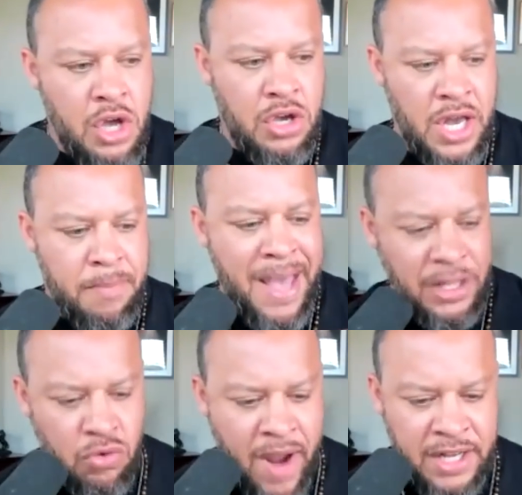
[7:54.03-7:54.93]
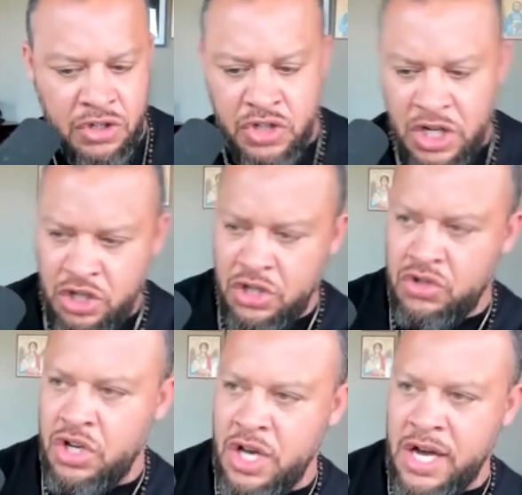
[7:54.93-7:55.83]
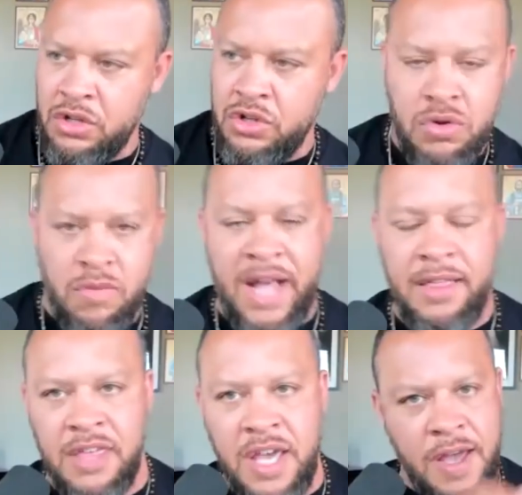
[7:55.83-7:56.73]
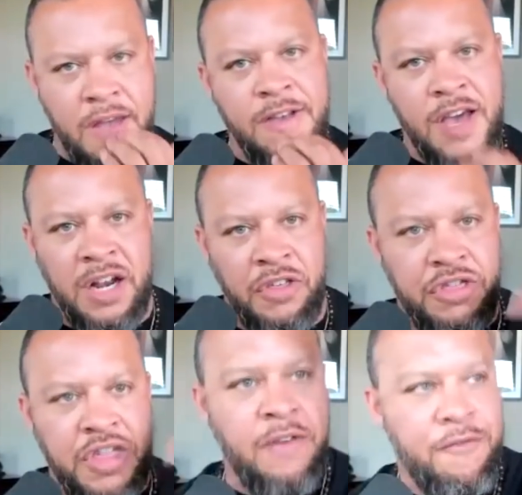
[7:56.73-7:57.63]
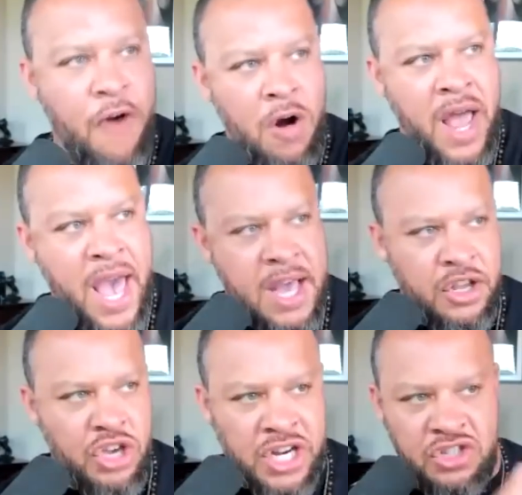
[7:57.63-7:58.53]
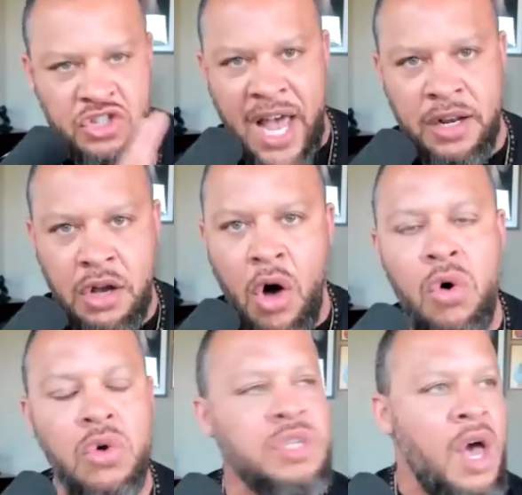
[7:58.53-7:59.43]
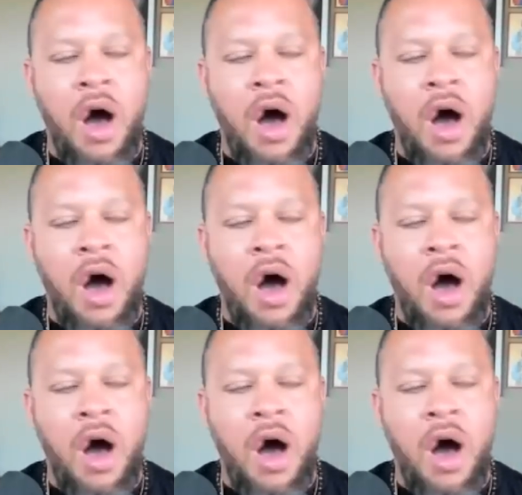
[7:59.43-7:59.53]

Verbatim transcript: You got to make the right decisions and you got to do the right thing and you got to think far ahead and you got to set goals.